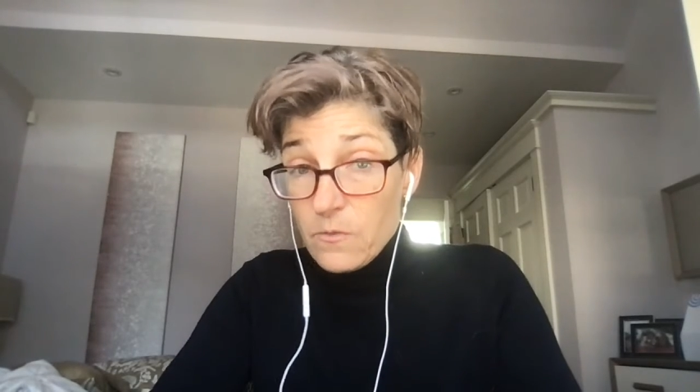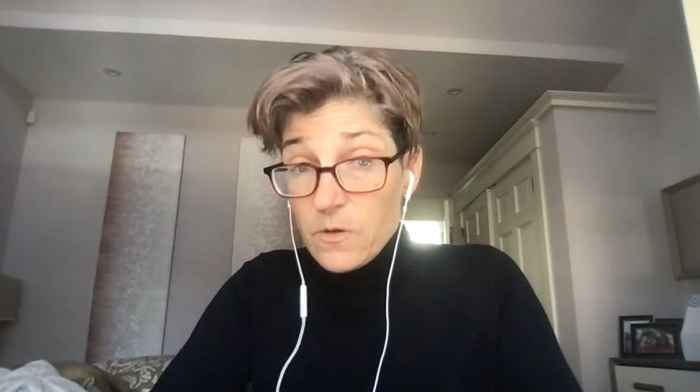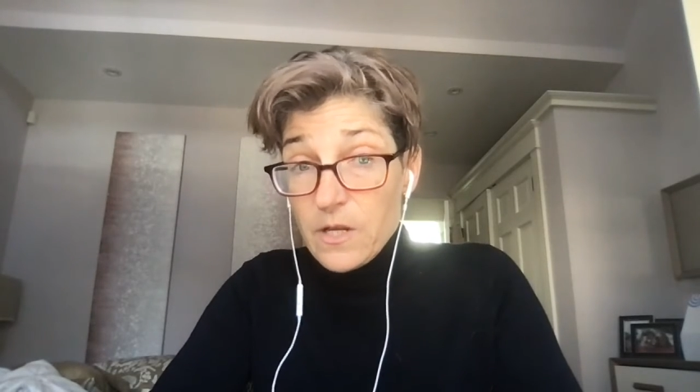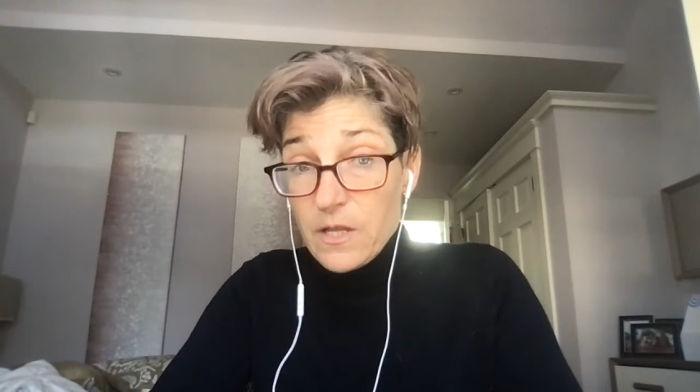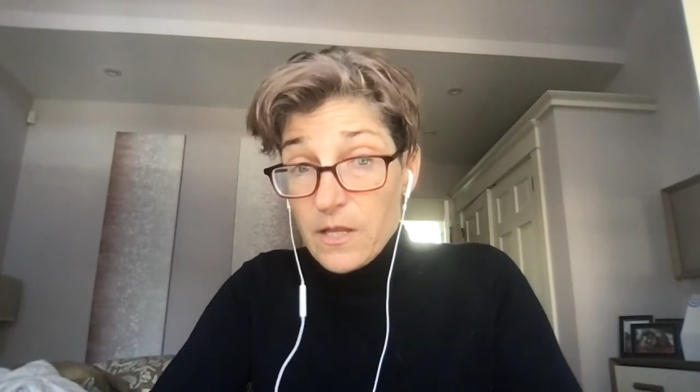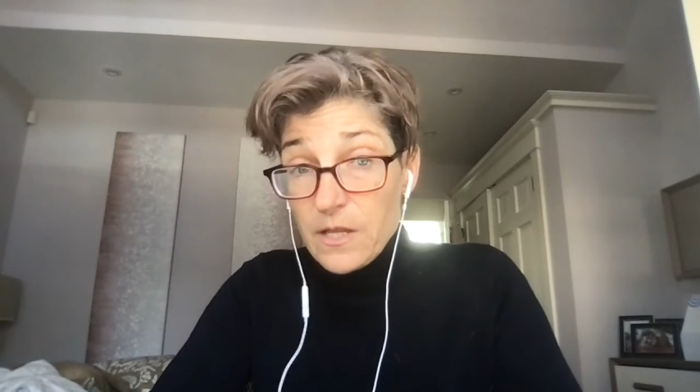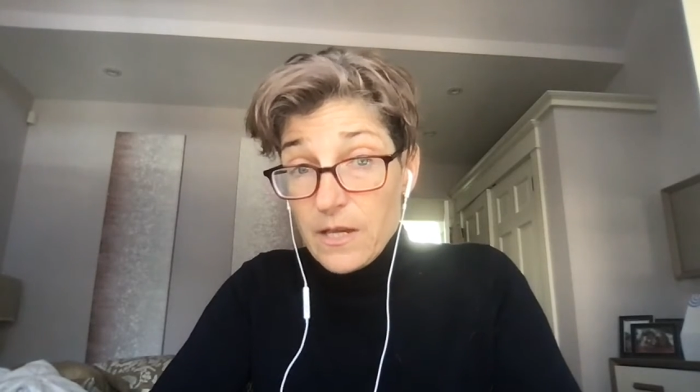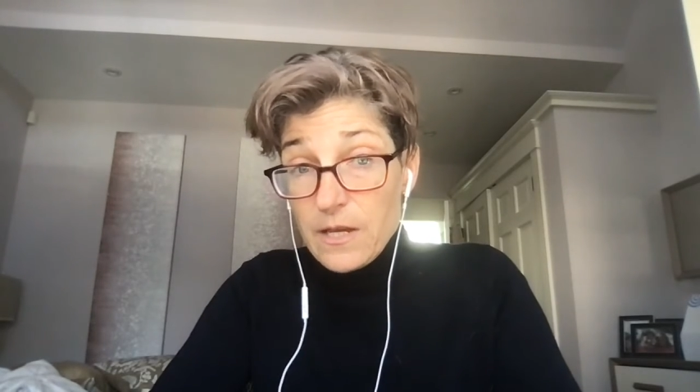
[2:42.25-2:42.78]

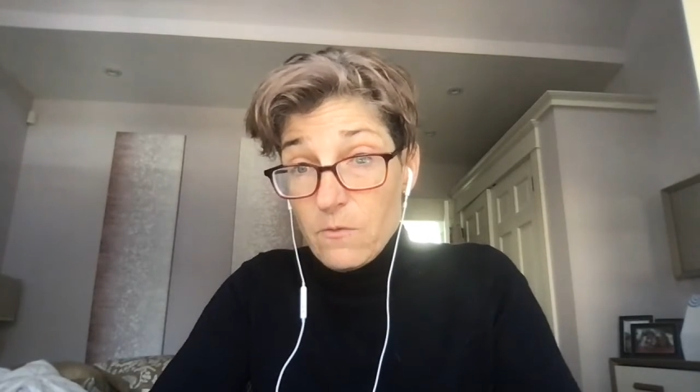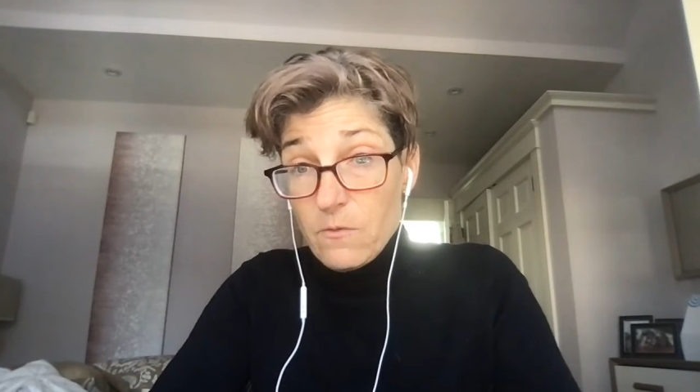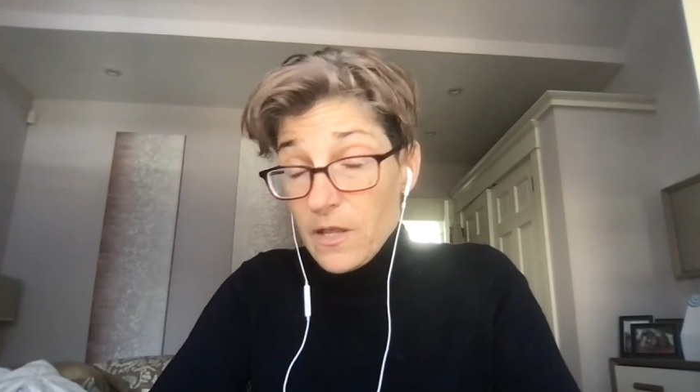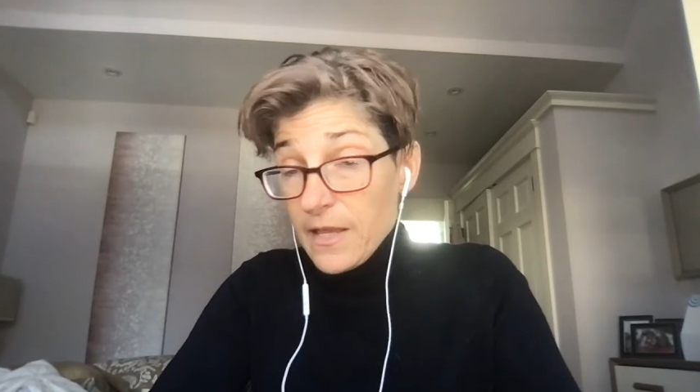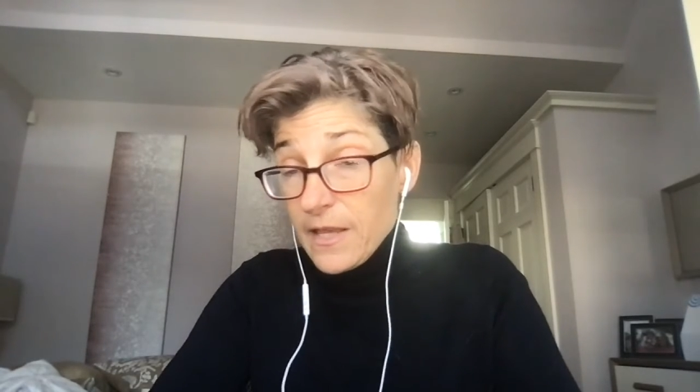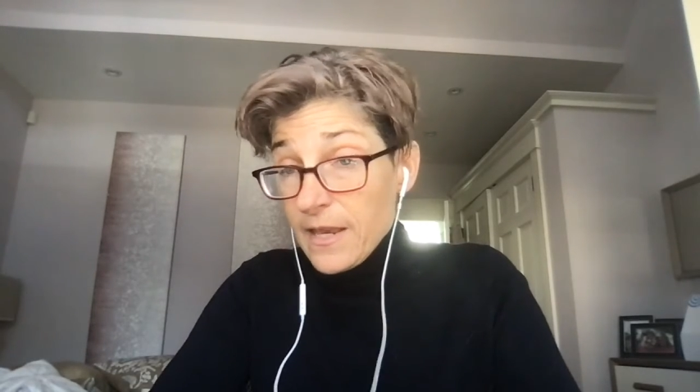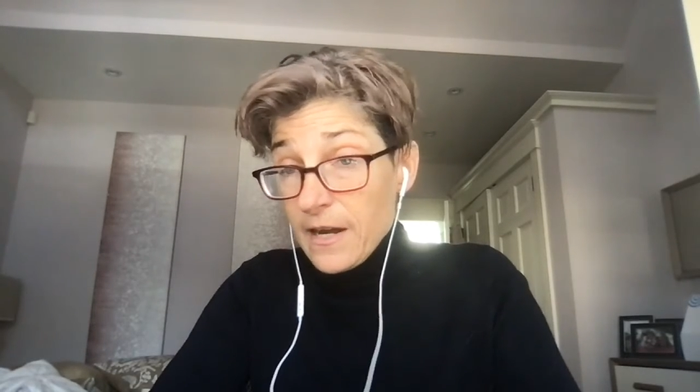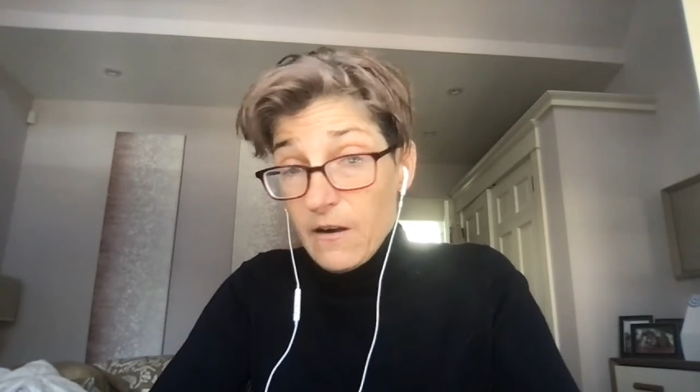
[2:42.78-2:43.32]
really, really
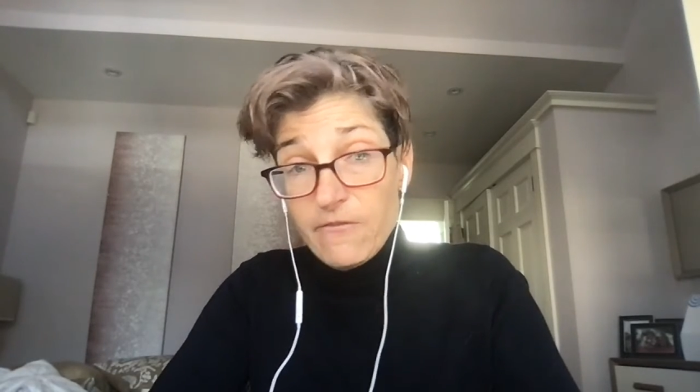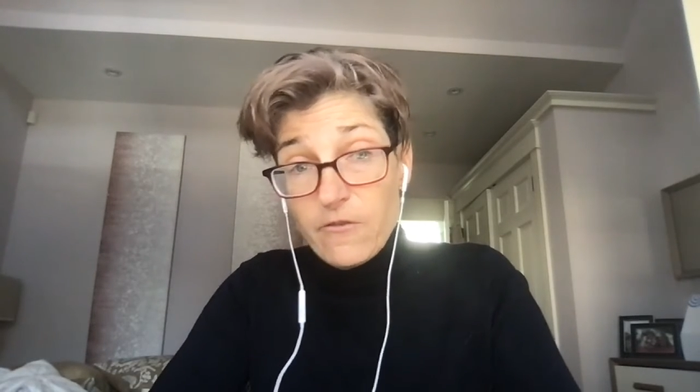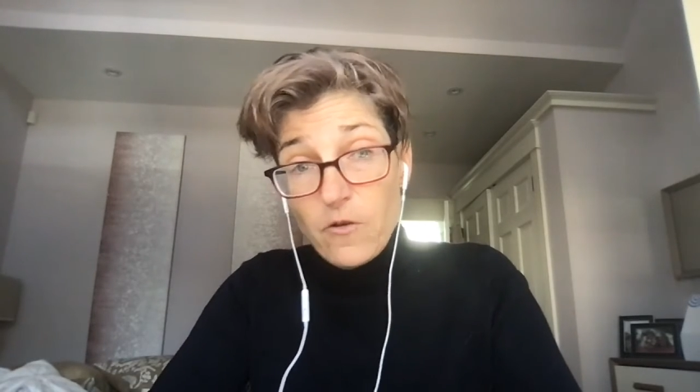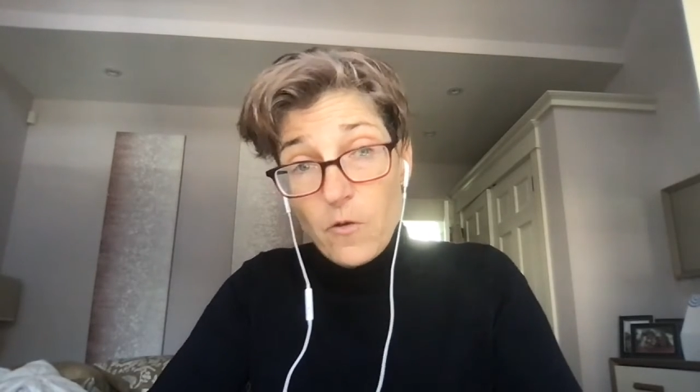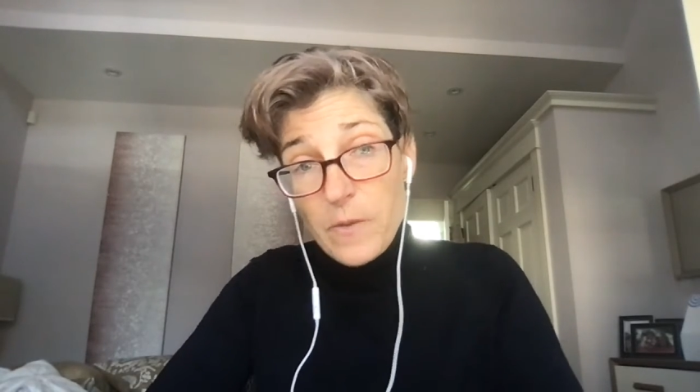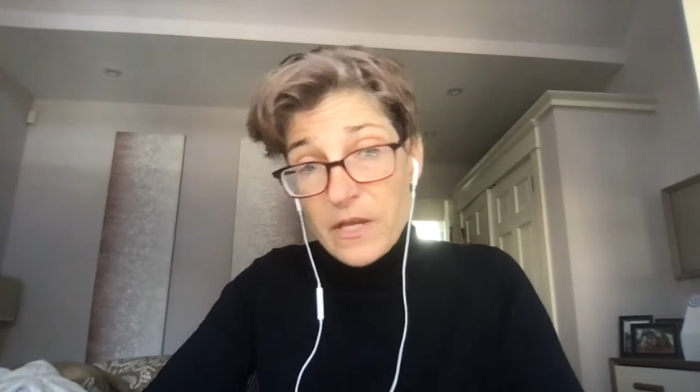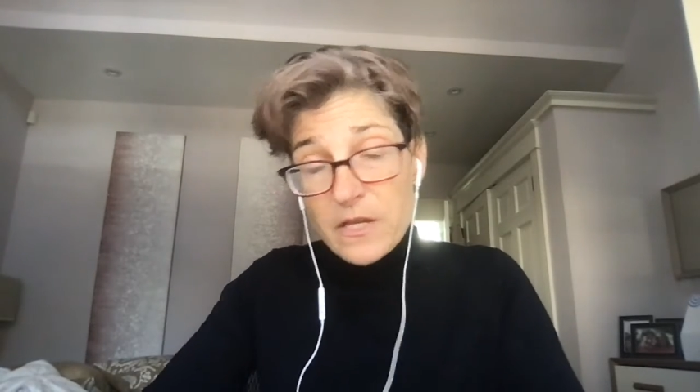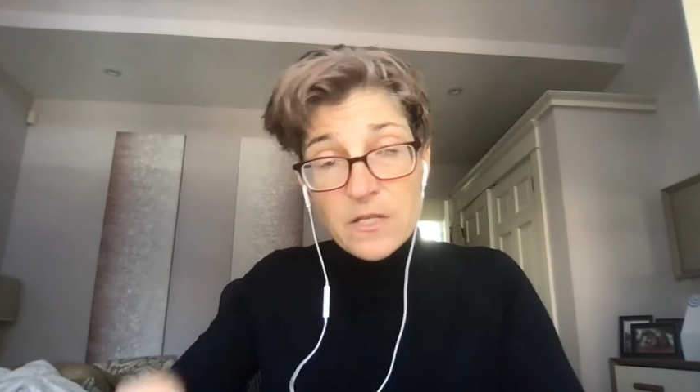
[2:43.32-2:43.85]
careful
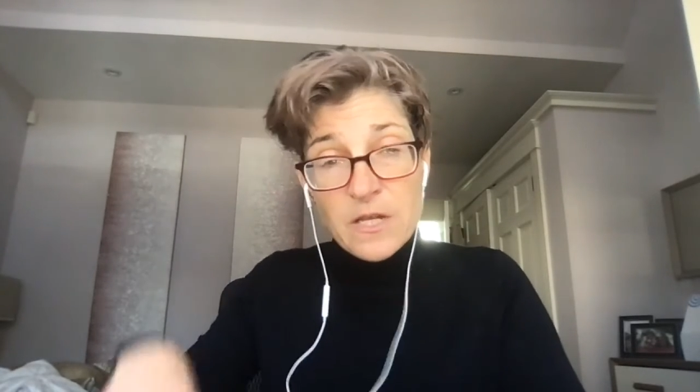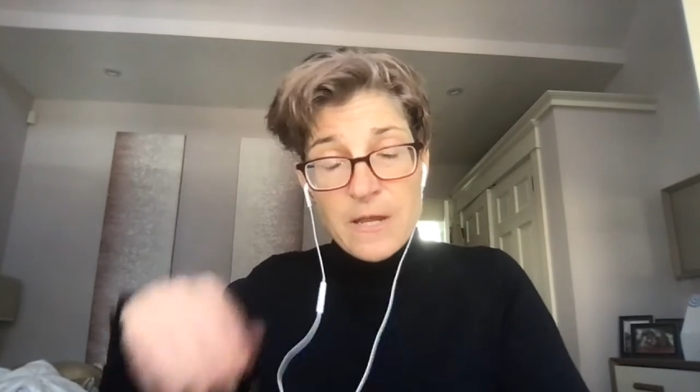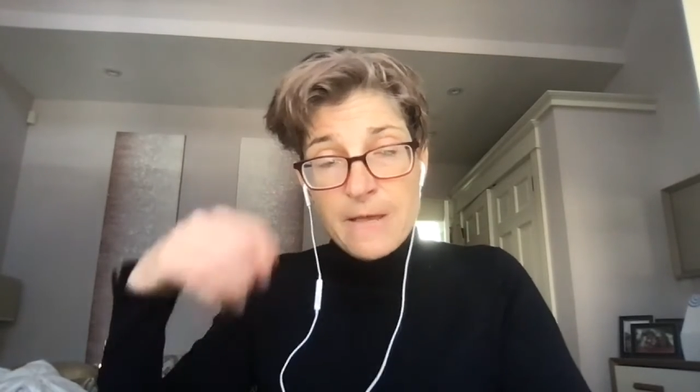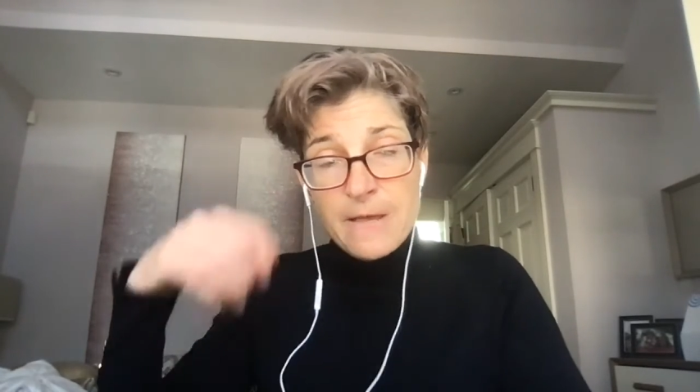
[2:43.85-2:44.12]
because